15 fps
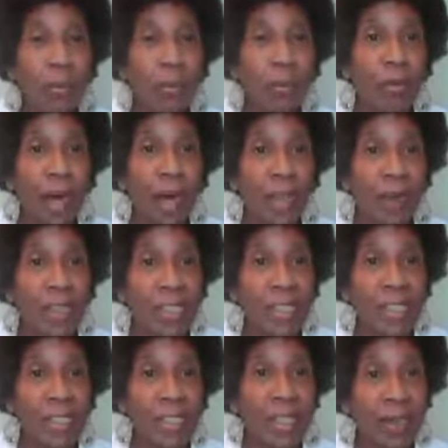she kind of
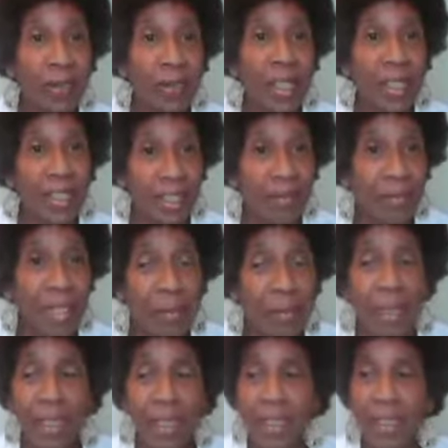created a path to me for
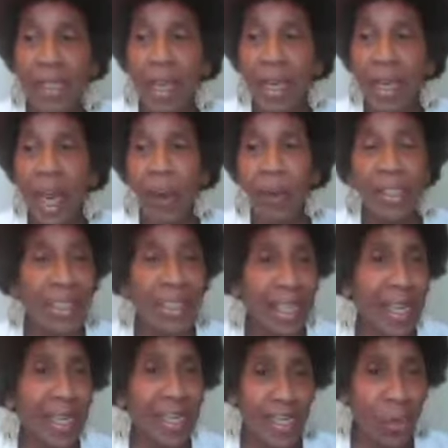my artistic
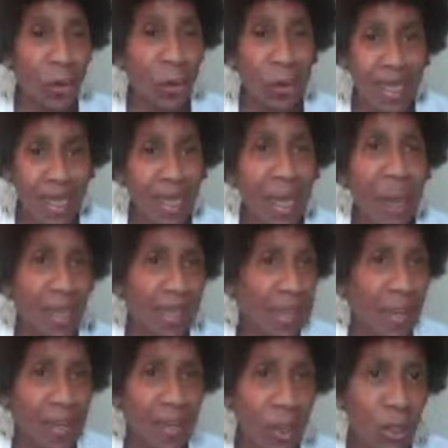creativity because I
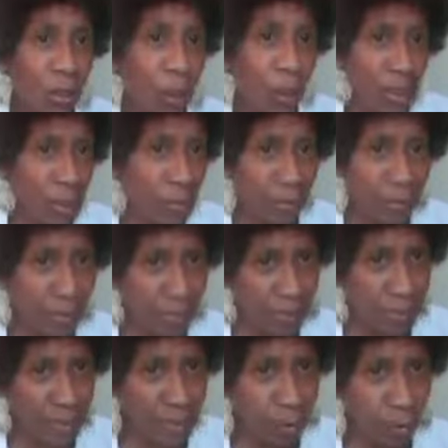went to dancing school since I
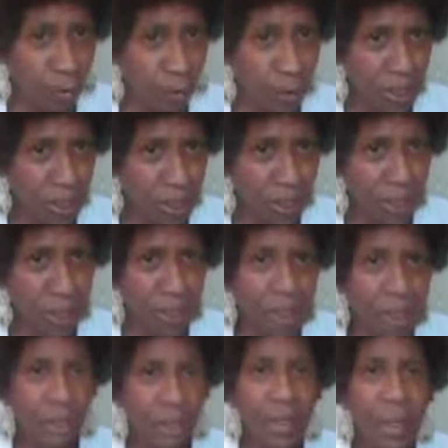was 7 till I was about
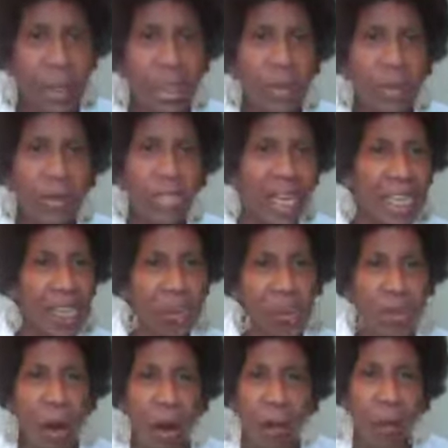15 or 14. So
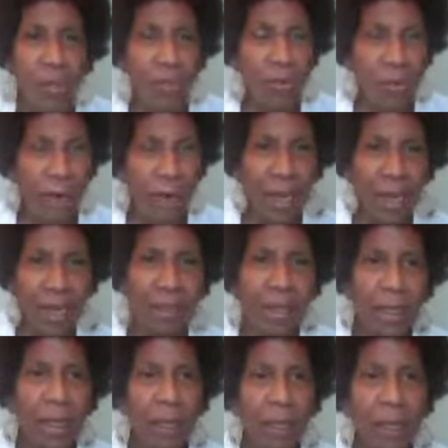dance was always
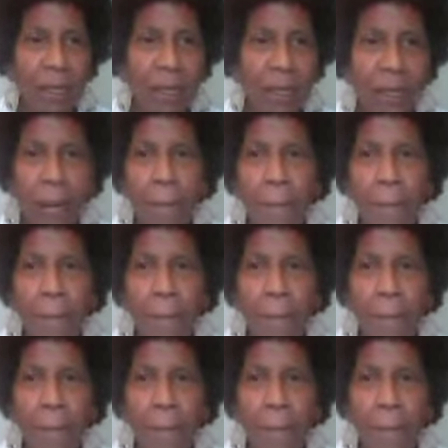around. Um,